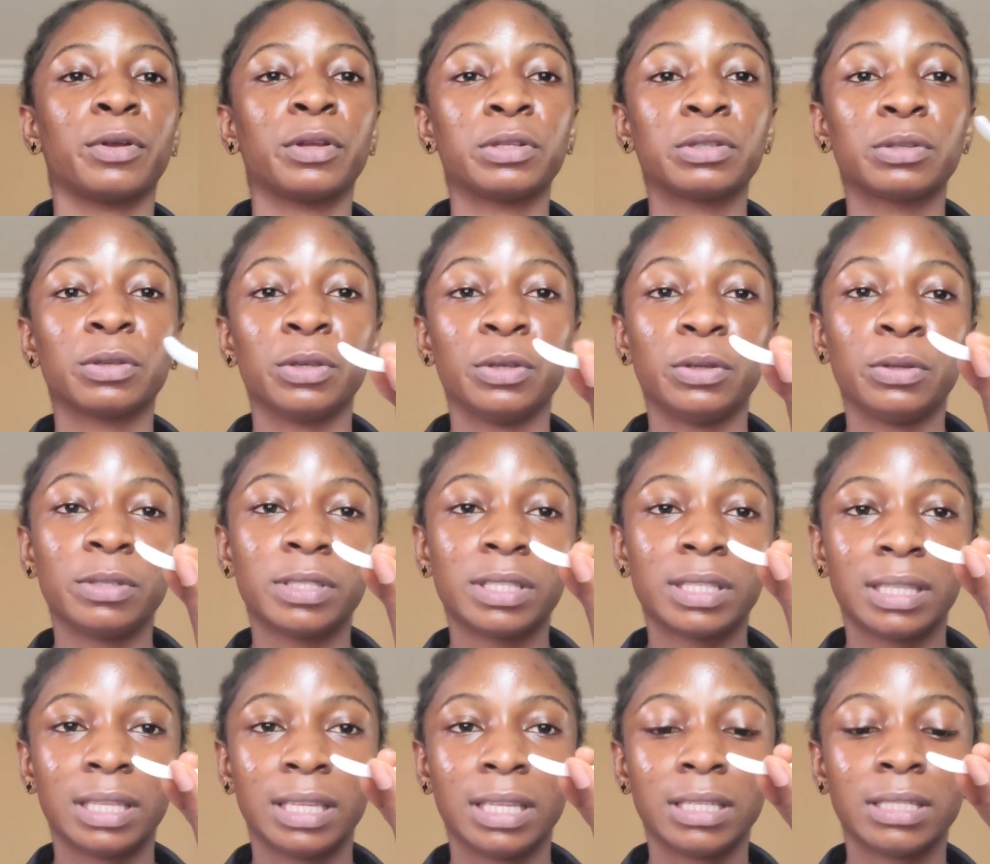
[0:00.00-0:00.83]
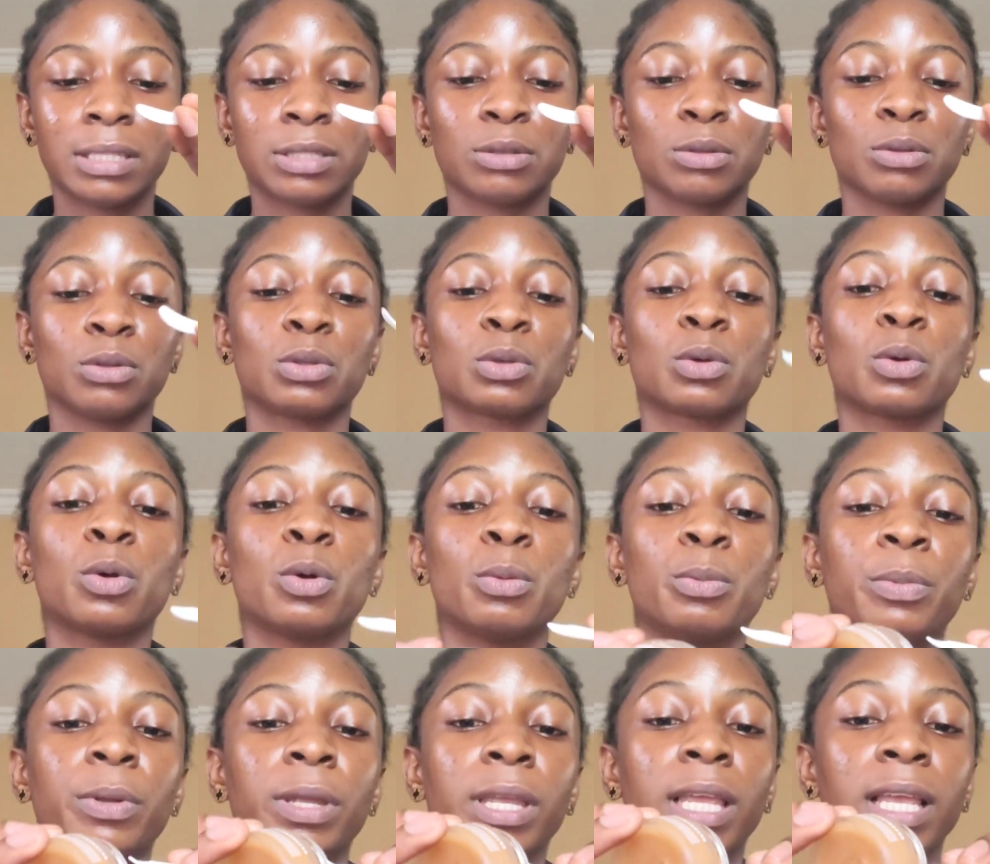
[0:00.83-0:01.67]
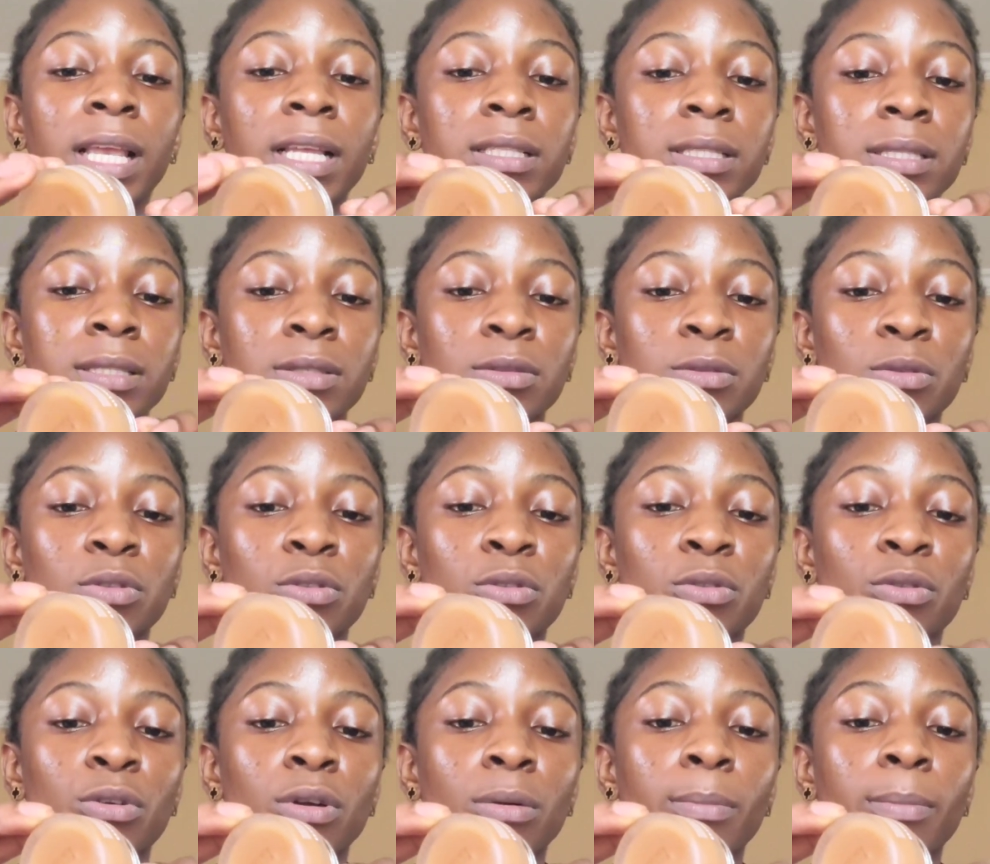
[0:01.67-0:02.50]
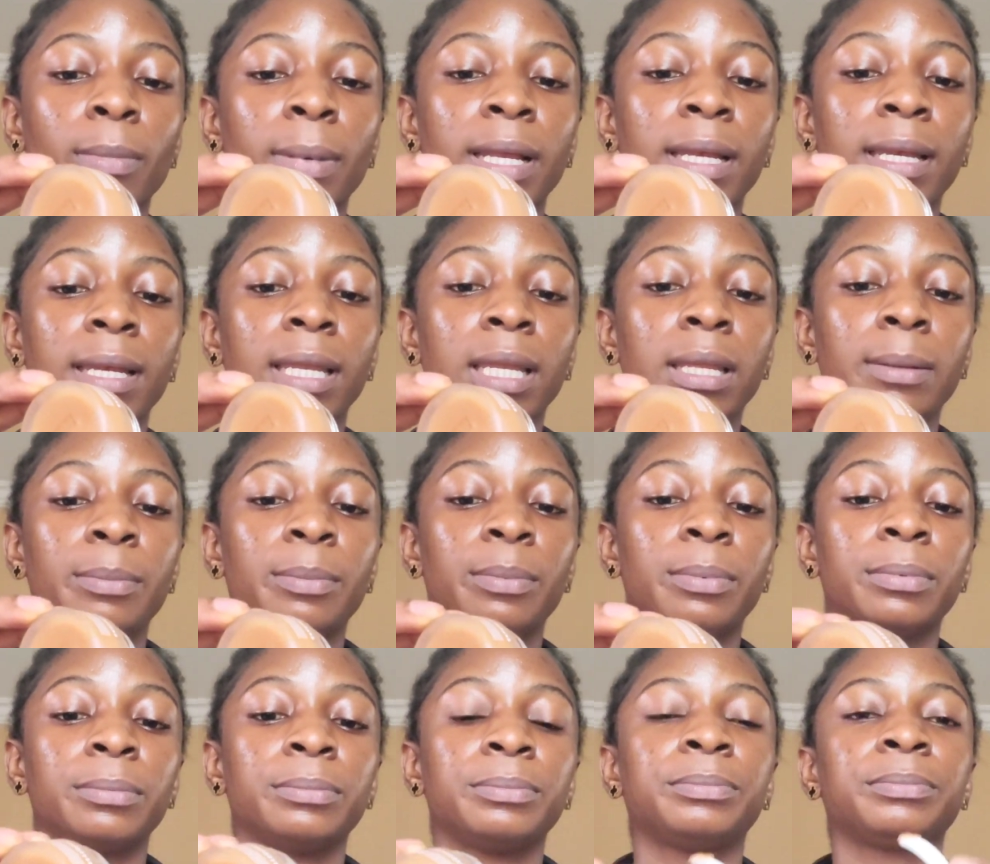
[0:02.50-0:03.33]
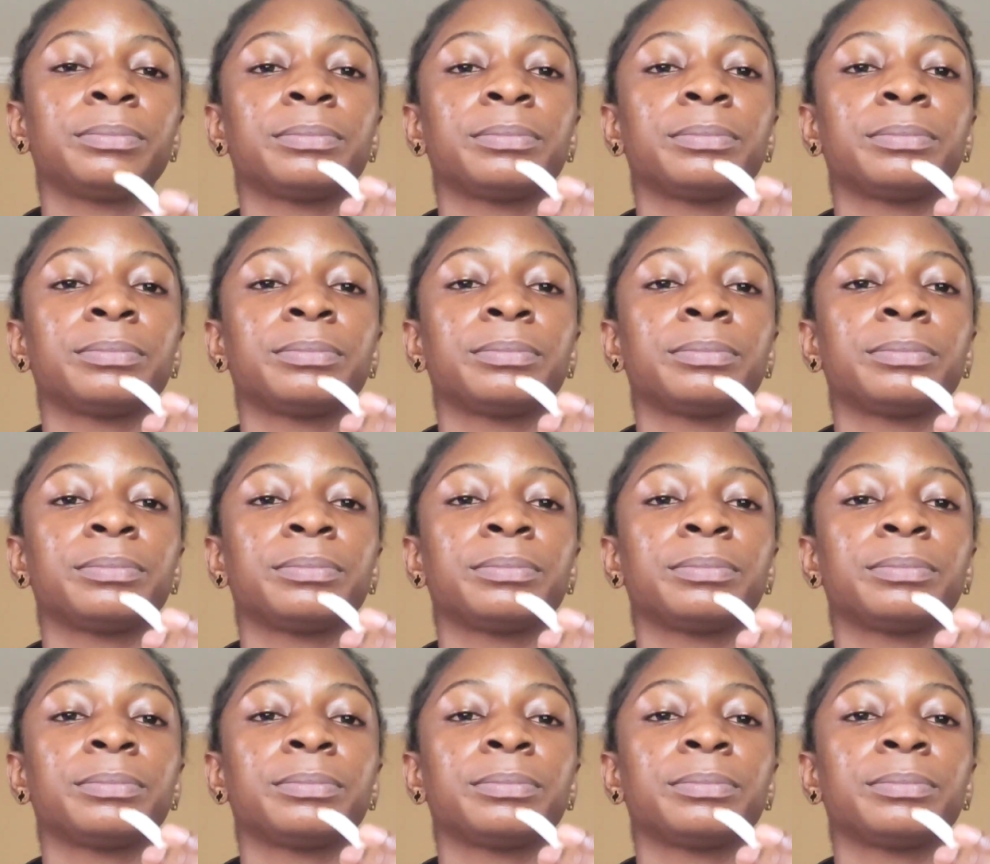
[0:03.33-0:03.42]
going to use this to scoop it to scrub my lip.